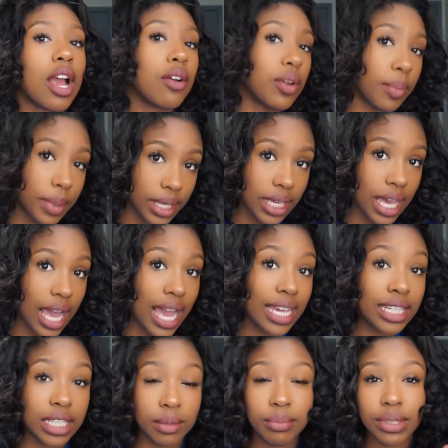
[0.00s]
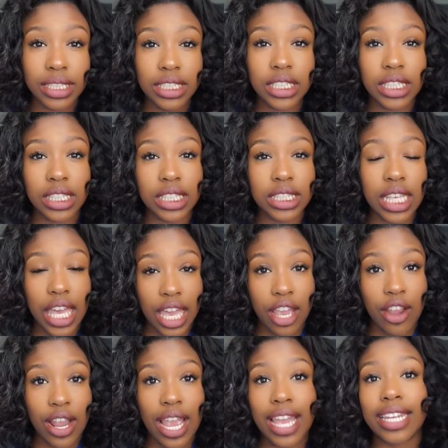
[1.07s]
I repeat, I did bleach this
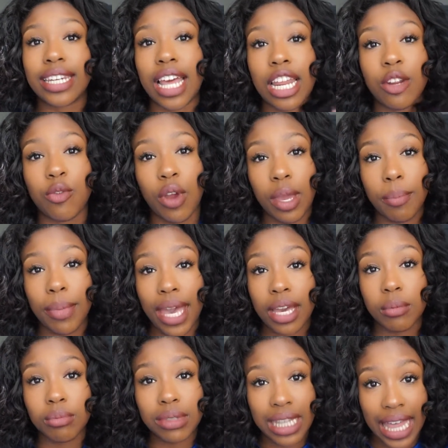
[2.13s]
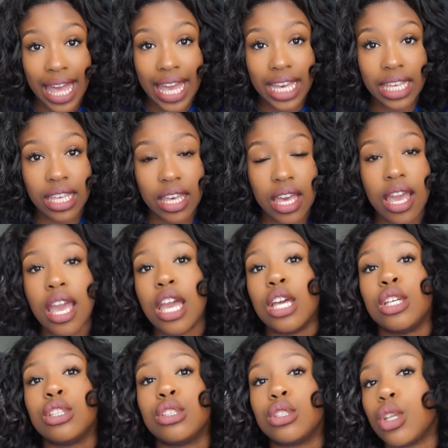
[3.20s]
hair and dyed it right back black,
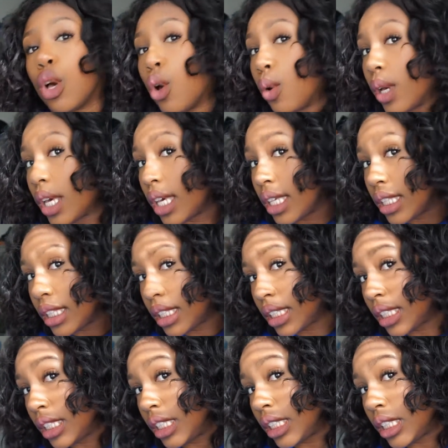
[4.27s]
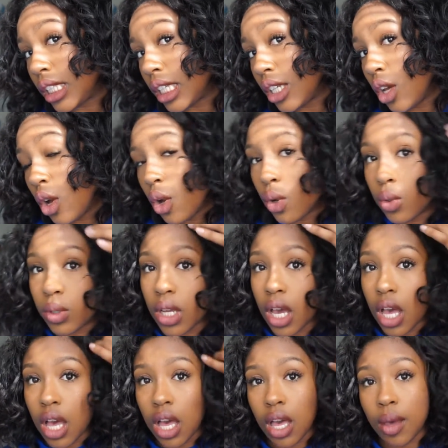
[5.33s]
so it did hold
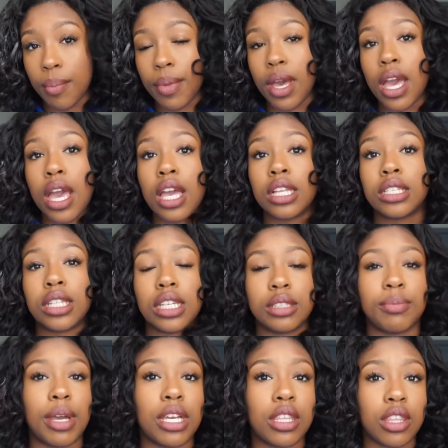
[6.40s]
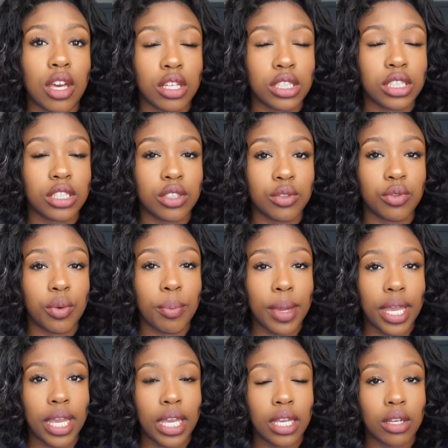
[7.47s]
up. Does my thoughts still
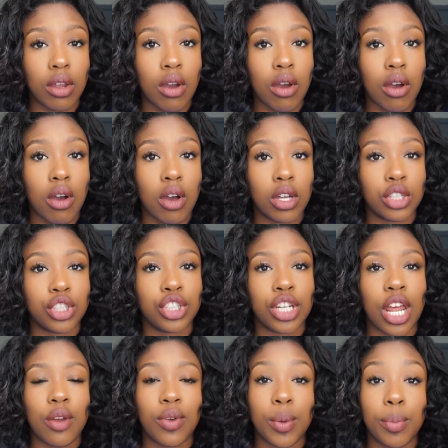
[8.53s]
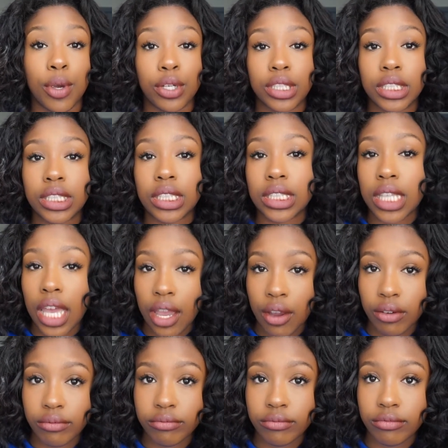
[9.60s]
remain on should I repurchase this
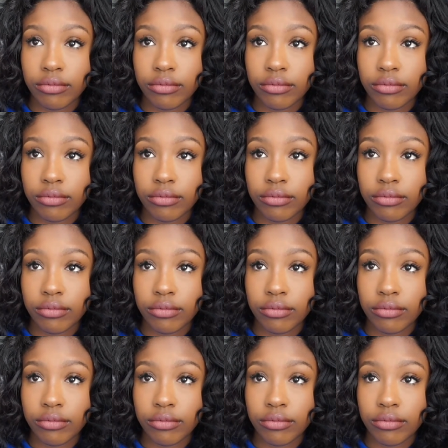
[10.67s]
hair?